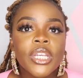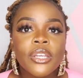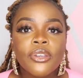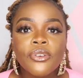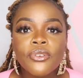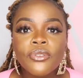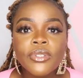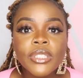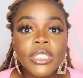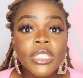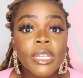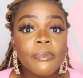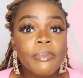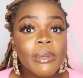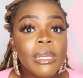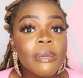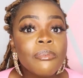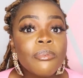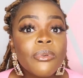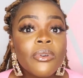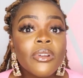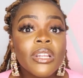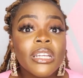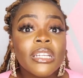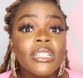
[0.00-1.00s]
Like, you'll see
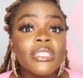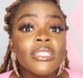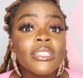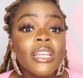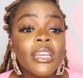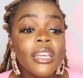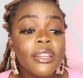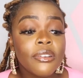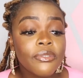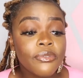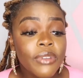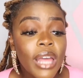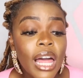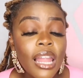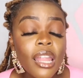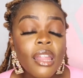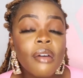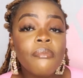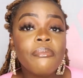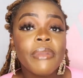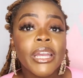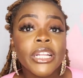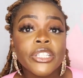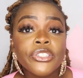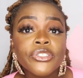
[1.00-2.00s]
people in
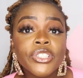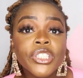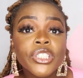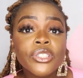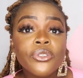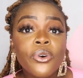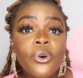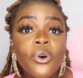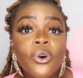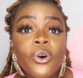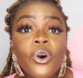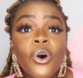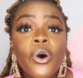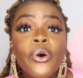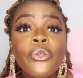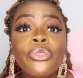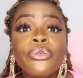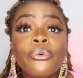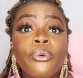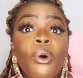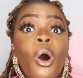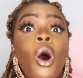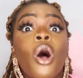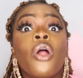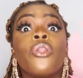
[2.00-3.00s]
elementary school go
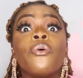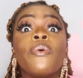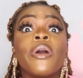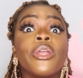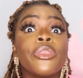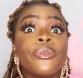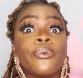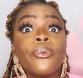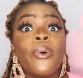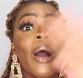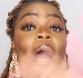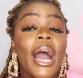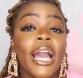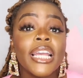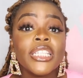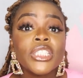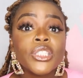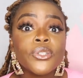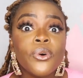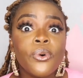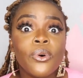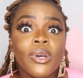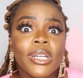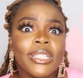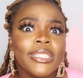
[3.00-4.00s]
through all the way through high
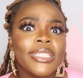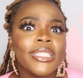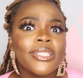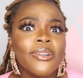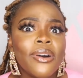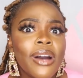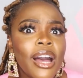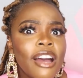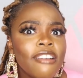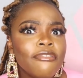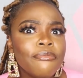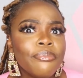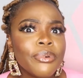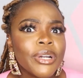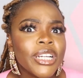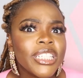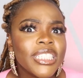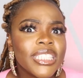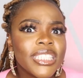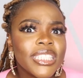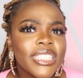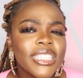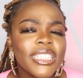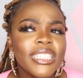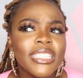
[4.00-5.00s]
school and still have
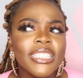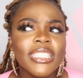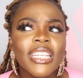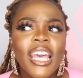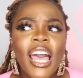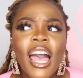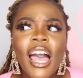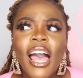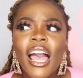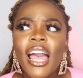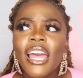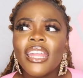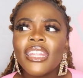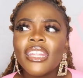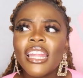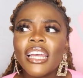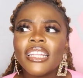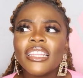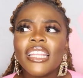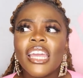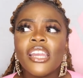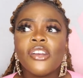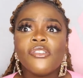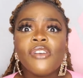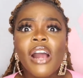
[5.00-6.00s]
braces, and
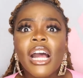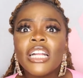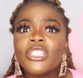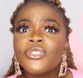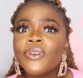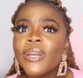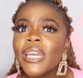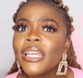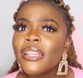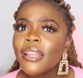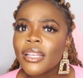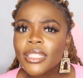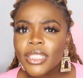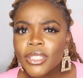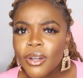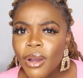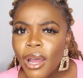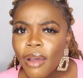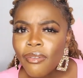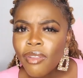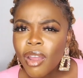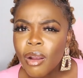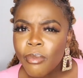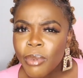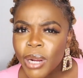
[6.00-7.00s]
like they graduate and they still
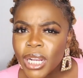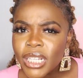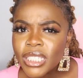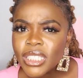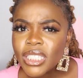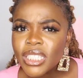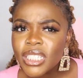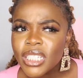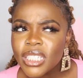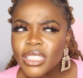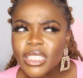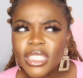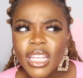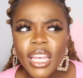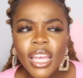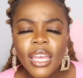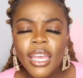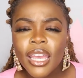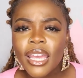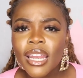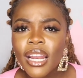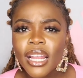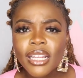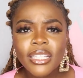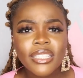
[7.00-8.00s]
have their braces,
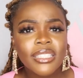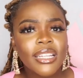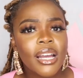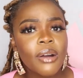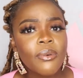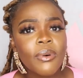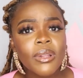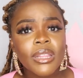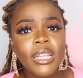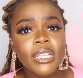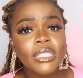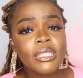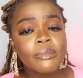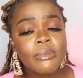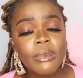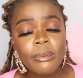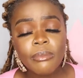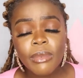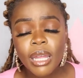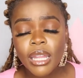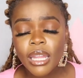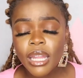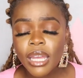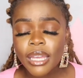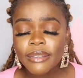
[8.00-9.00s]
and I did not want that to be
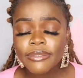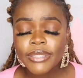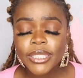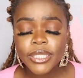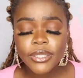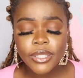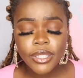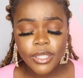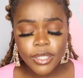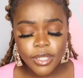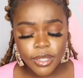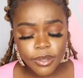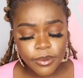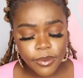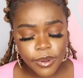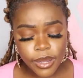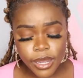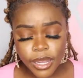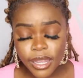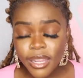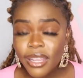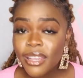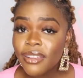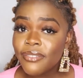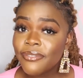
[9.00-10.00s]
my life. So you know
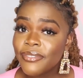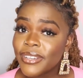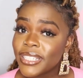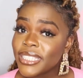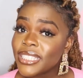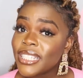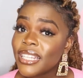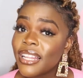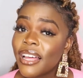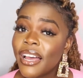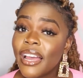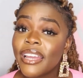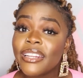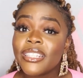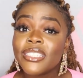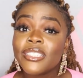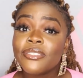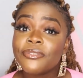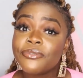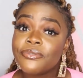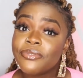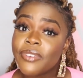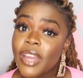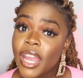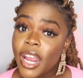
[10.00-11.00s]
what, Invisalign
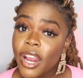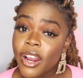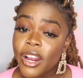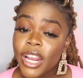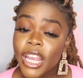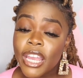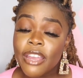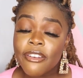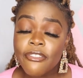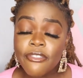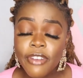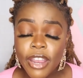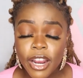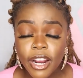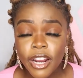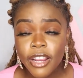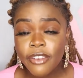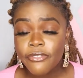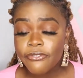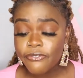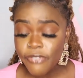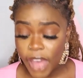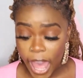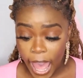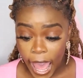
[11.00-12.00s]
is very, very
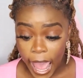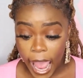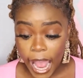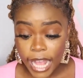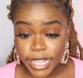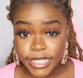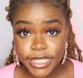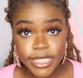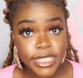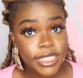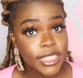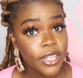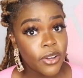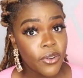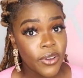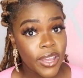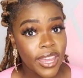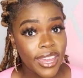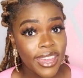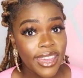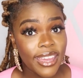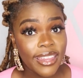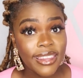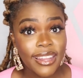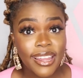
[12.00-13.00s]
fast,
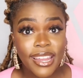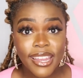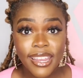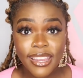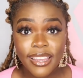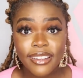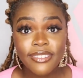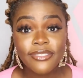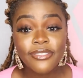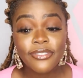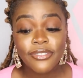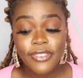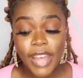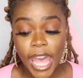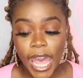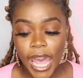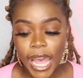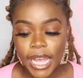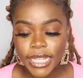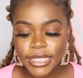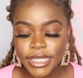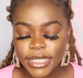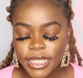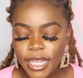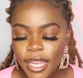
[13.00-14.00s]
okay, like
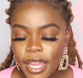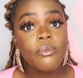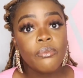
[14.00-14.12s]
fast.